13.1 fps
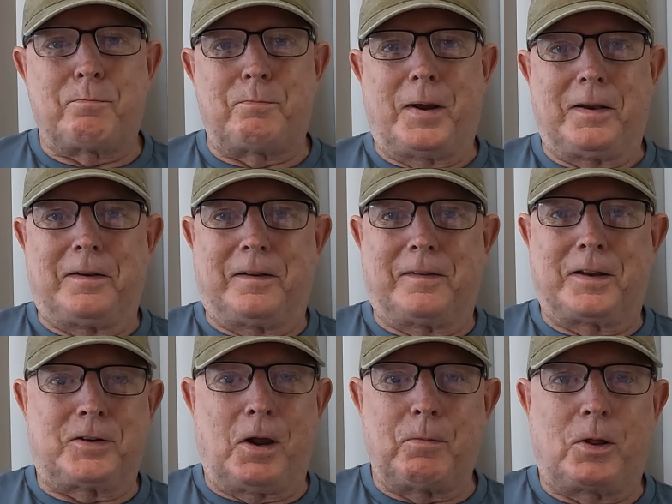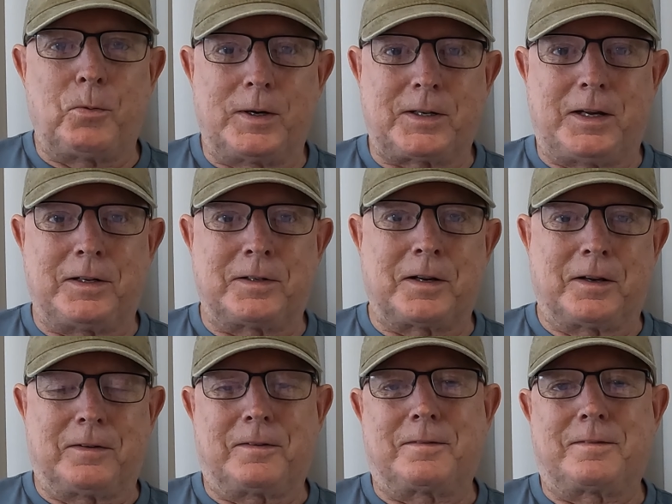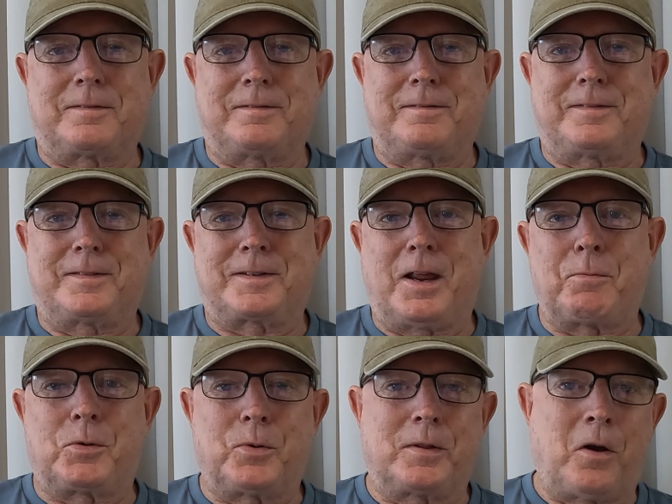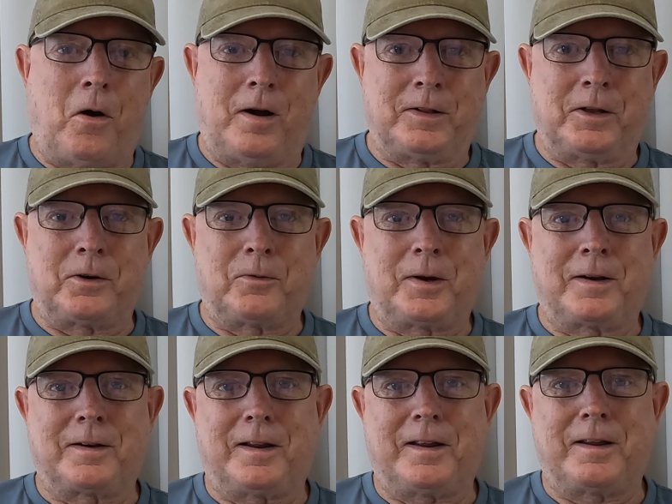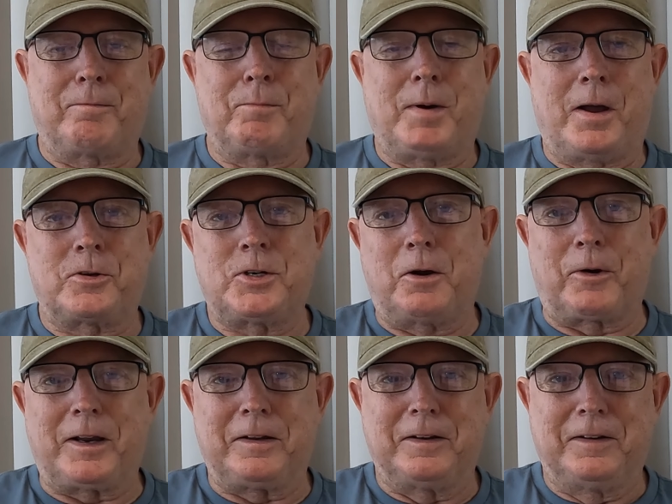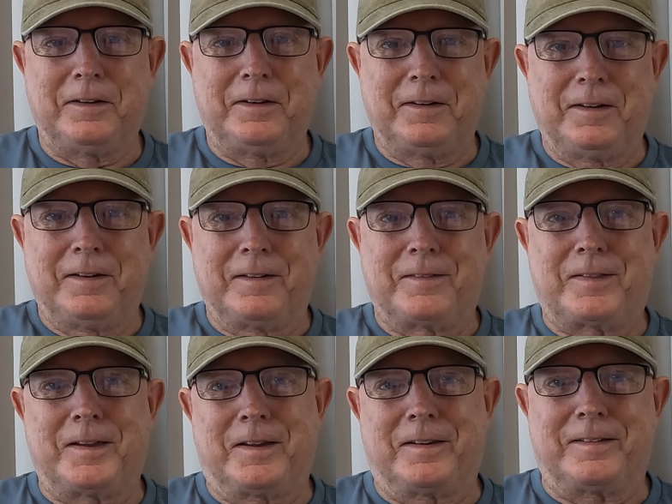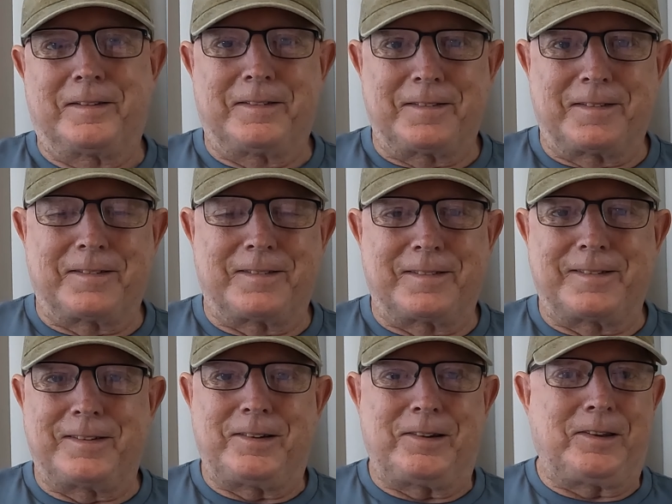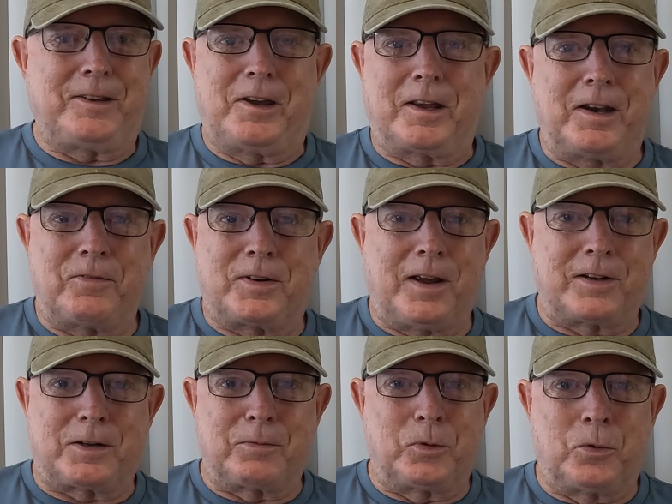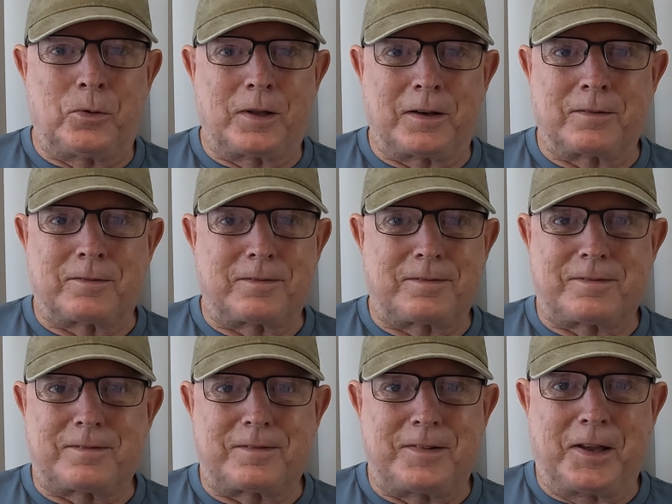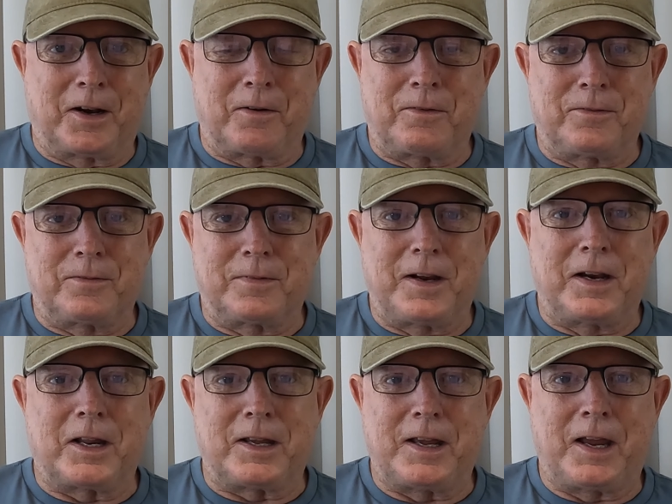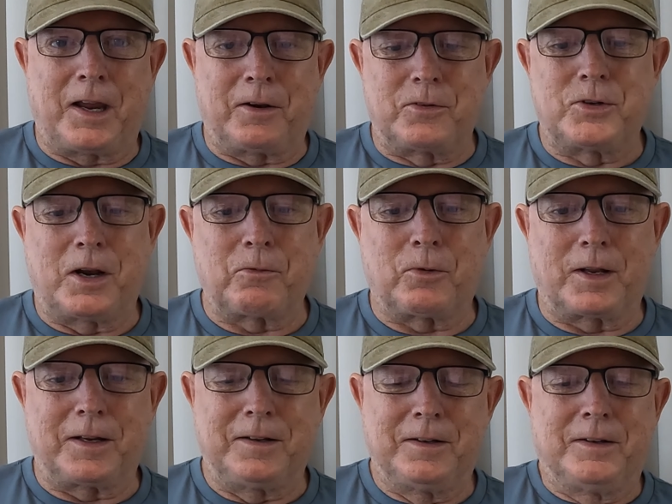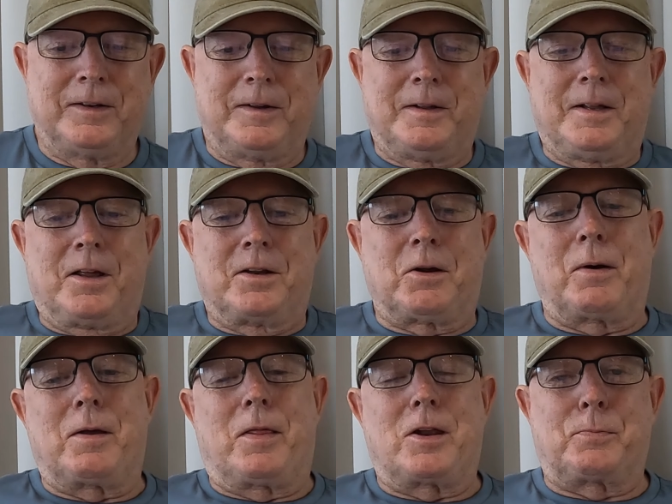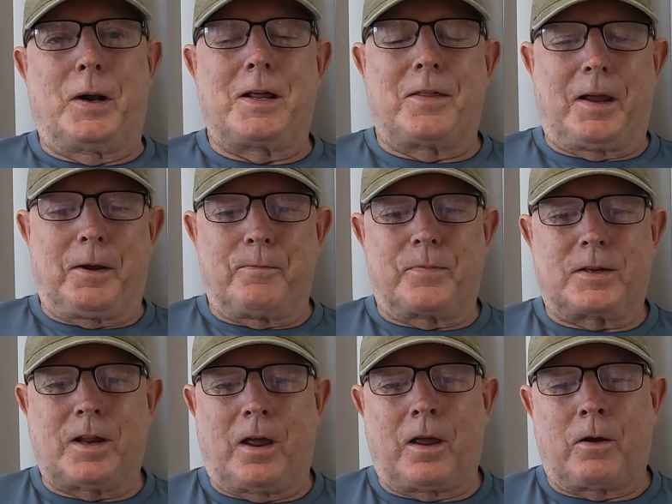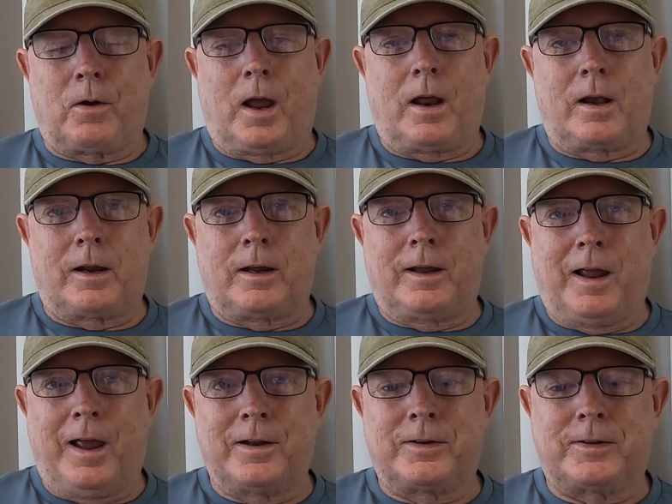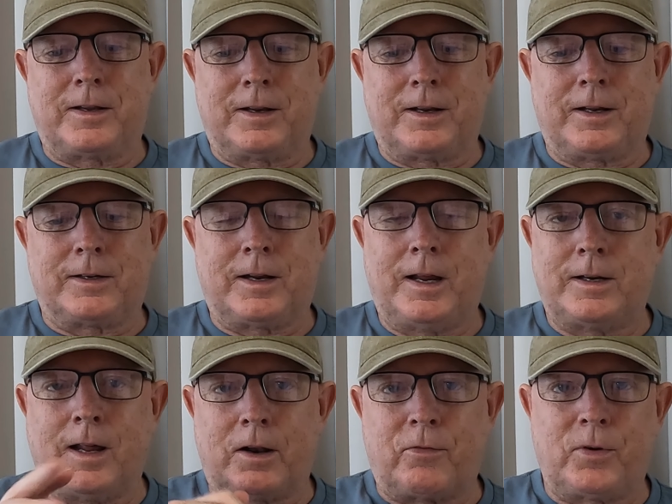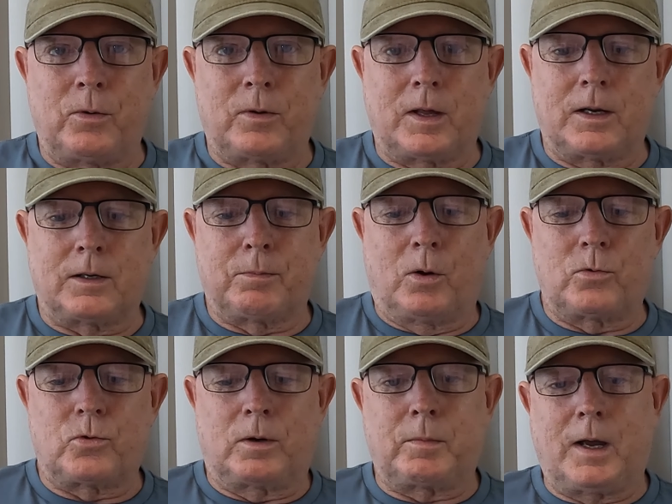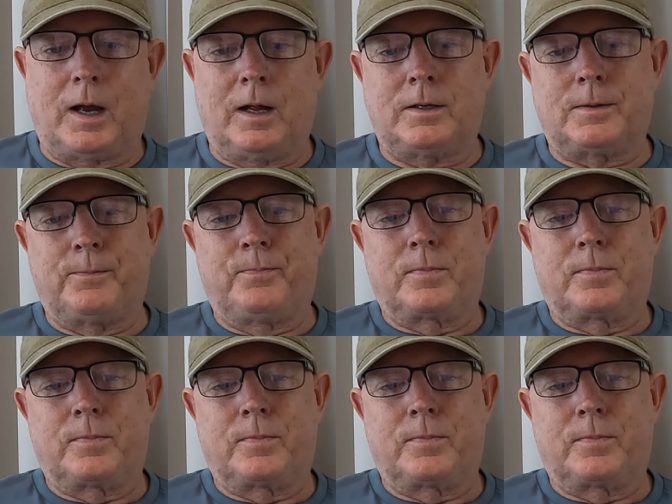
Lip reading: but there's so many whiskies that, say, between the Highlander Inn and Bar Te-Airigh, that you can never taste them all in a year generally. So anyway, there's plenty there. So, and he has these, he's had a few of these Malt Dream Casks.